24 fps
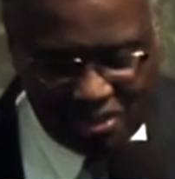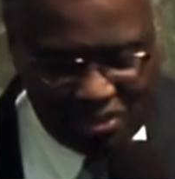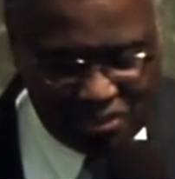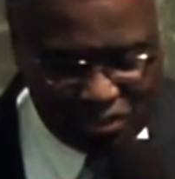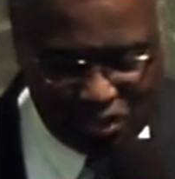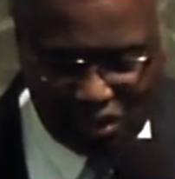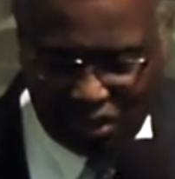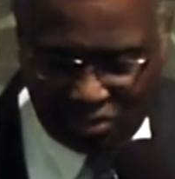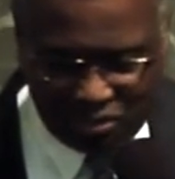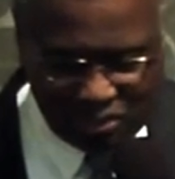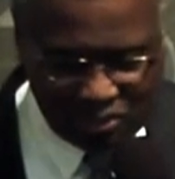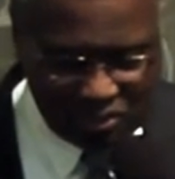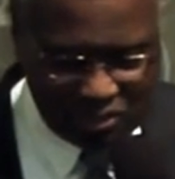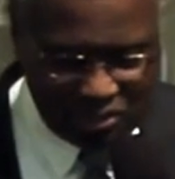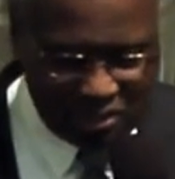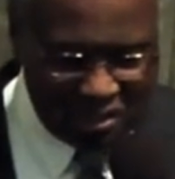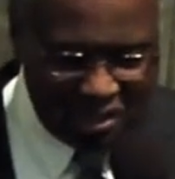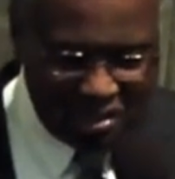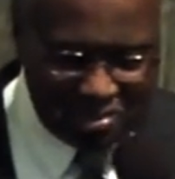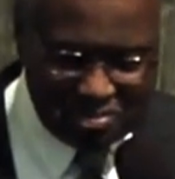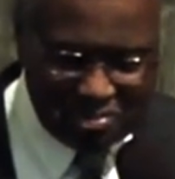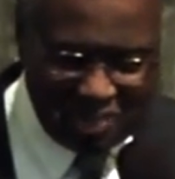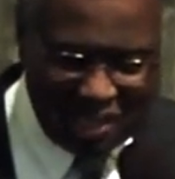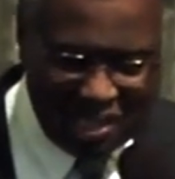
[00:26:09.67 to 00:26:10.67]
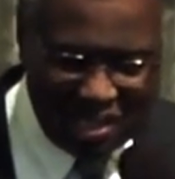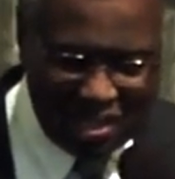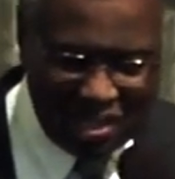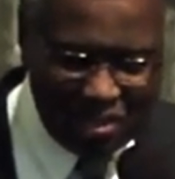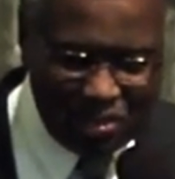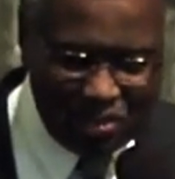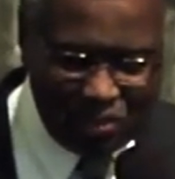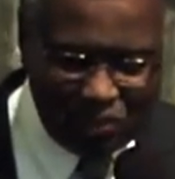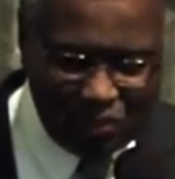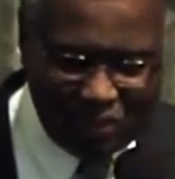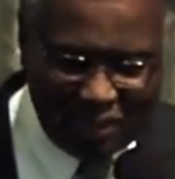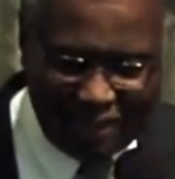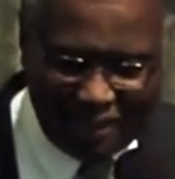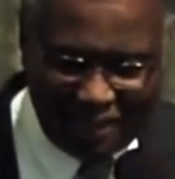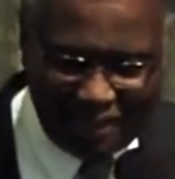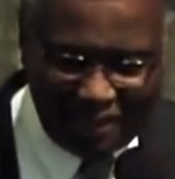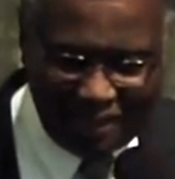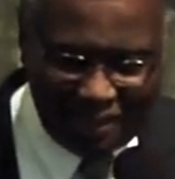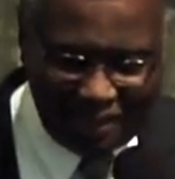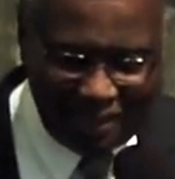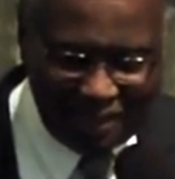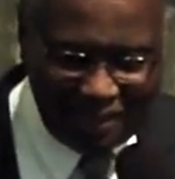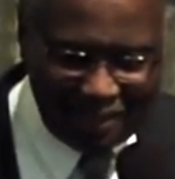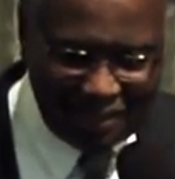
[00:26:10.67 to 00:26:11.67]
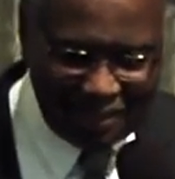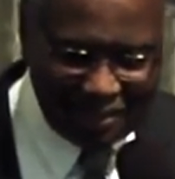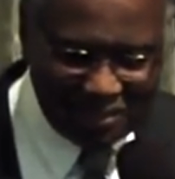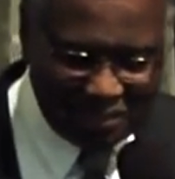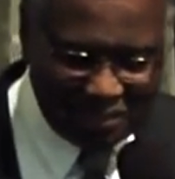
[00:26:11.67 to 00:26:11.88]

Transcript: Trouble in my way,